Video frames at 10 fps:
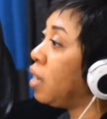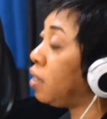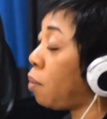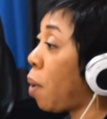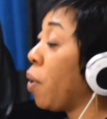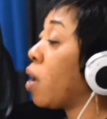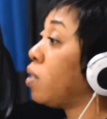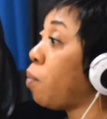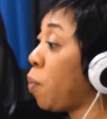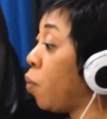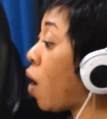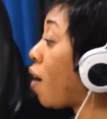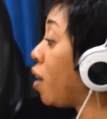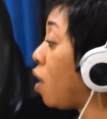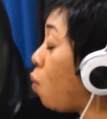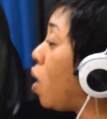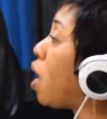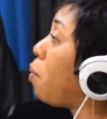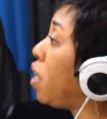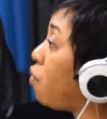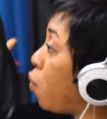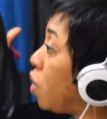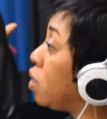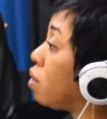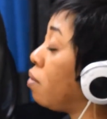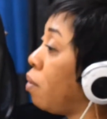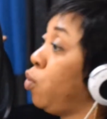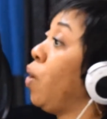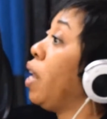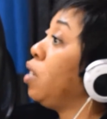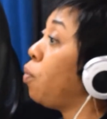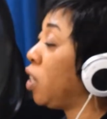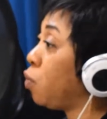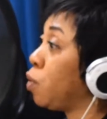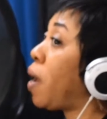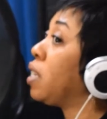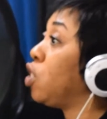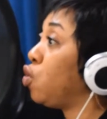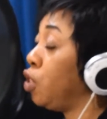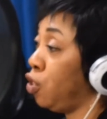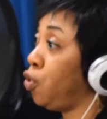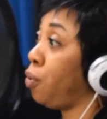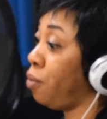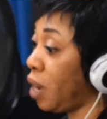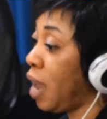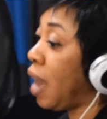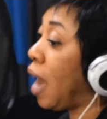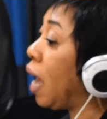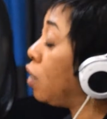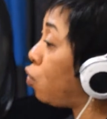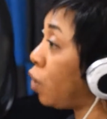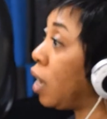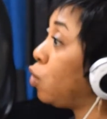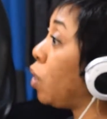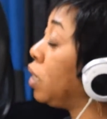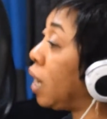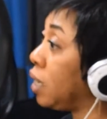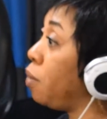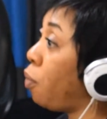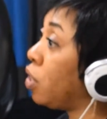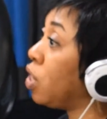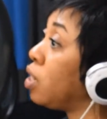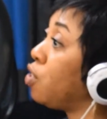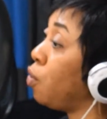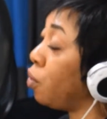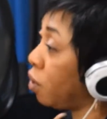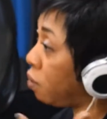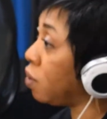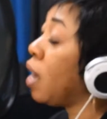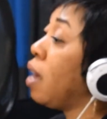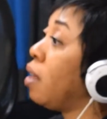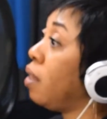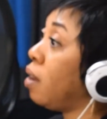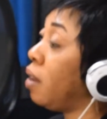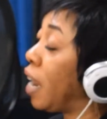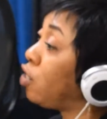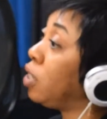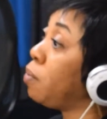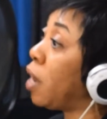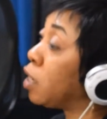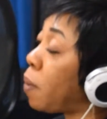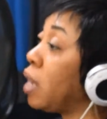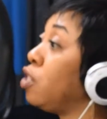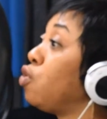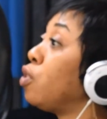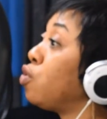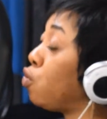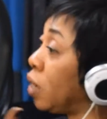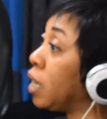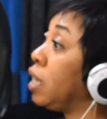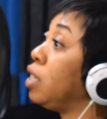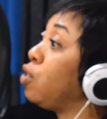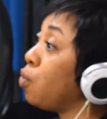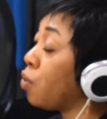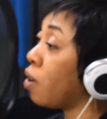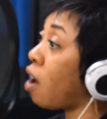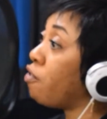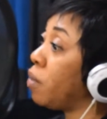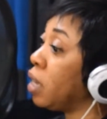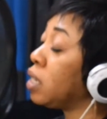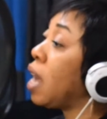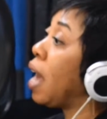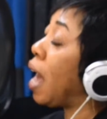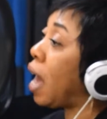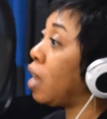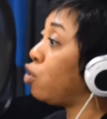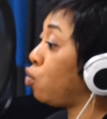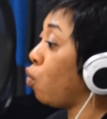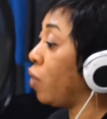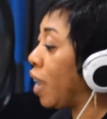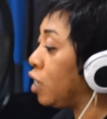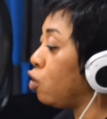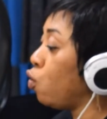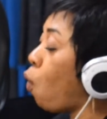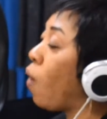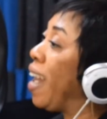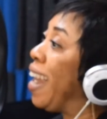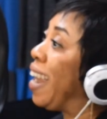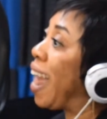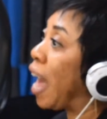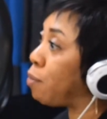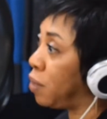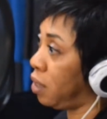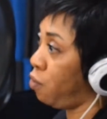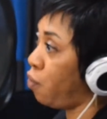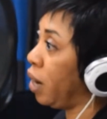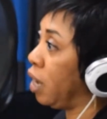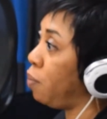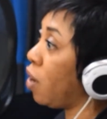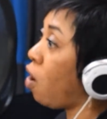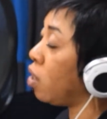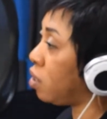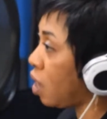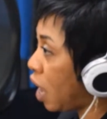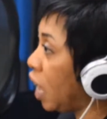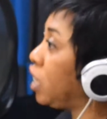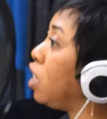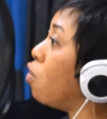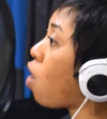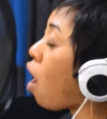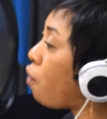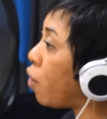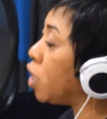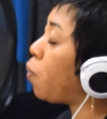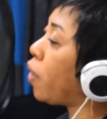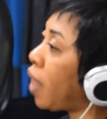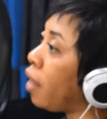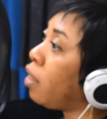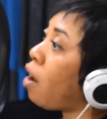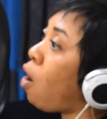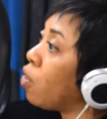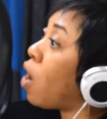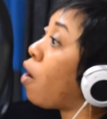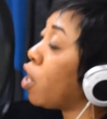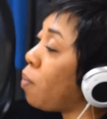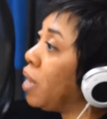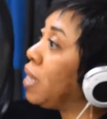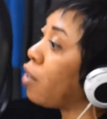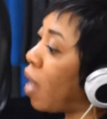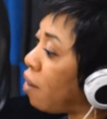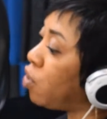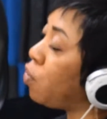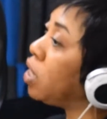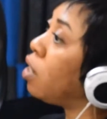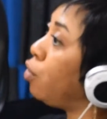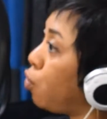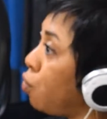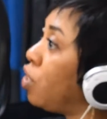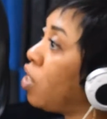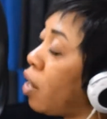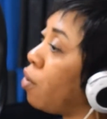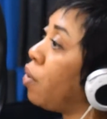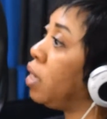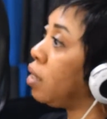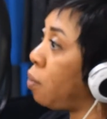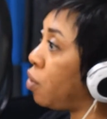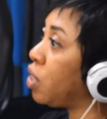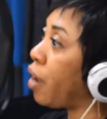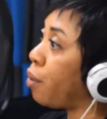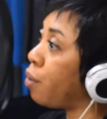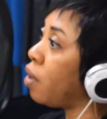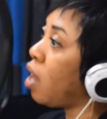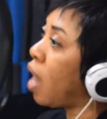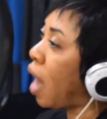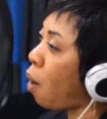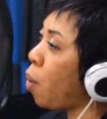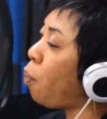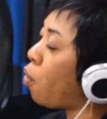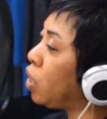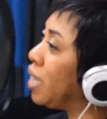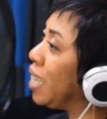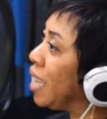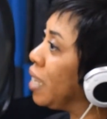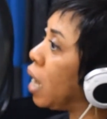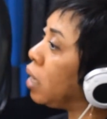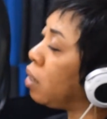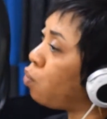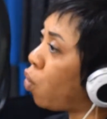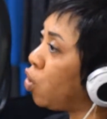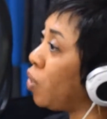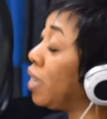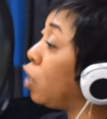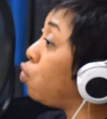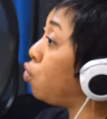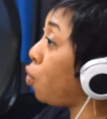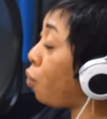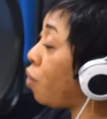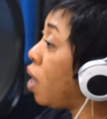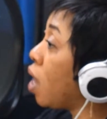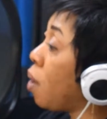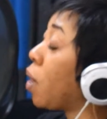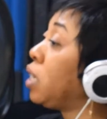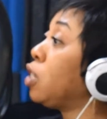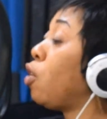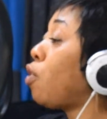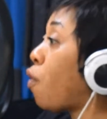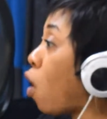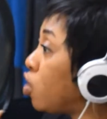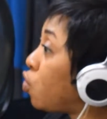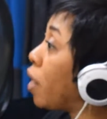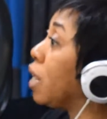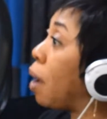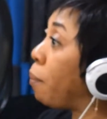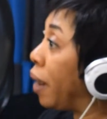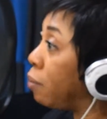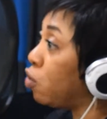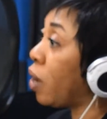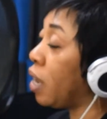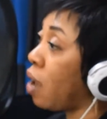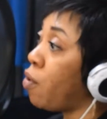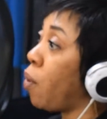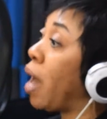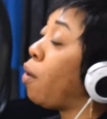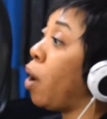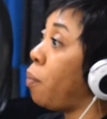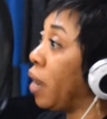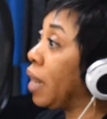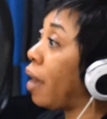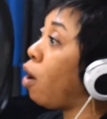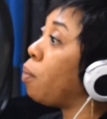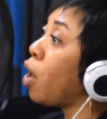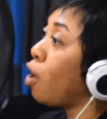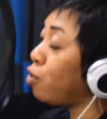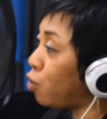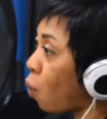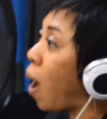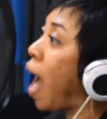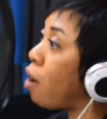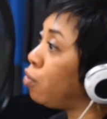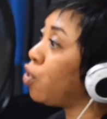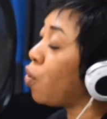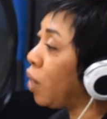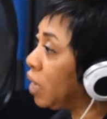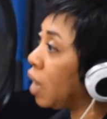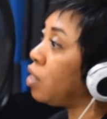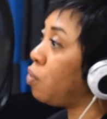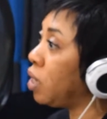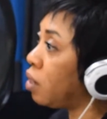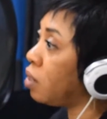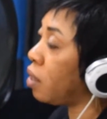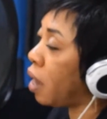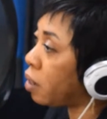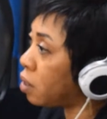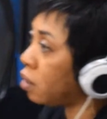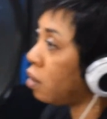December? Because some people would argue that, well, I mean, if it was, the 2018 budget was passed in June. And so now the 2019 budget, you know, the National Assembly has passed, it's just to translate it to the government. And so there's no lapse, really, because it still covers. But then there are other arguments that you have to return to the January, December cycle. How important is that, and what do you intend to do? Because there's a lot of horse trading and blame trading everywhere. I don't want to bring that up. So how do you intend to return to that?